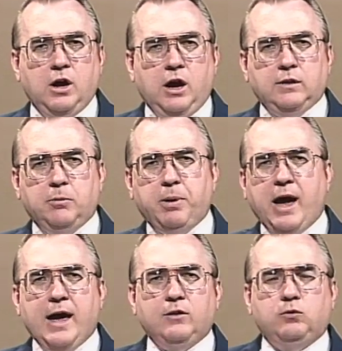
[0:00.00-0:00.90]
In the
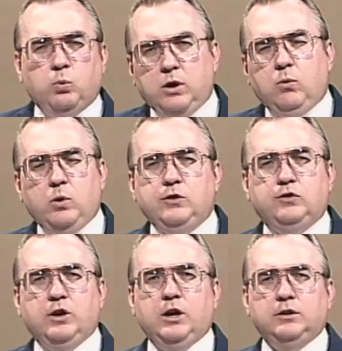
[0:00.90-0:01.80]
past, we, we
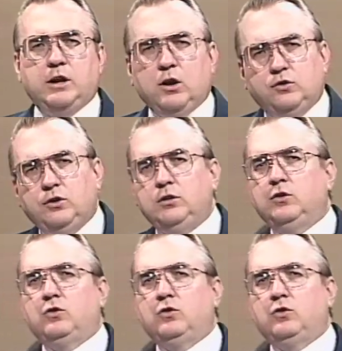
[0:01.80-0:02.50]
sinned and our sin